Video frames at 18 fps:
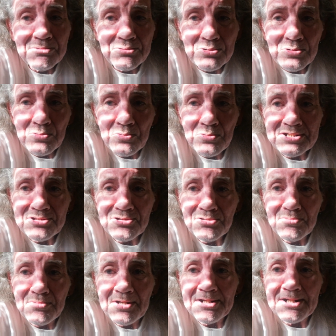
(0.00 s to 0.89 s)
for way
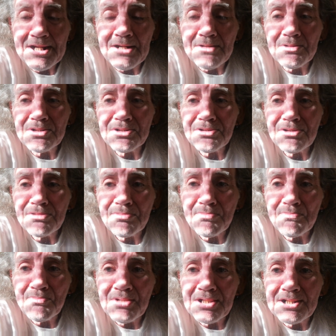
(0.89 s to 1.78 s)
too many hours
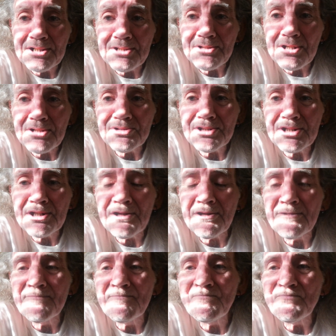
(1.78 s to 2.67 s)
being a nosy
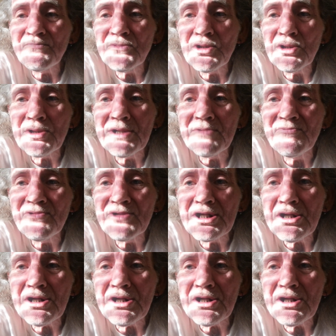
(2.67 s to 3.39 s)
cunt looking for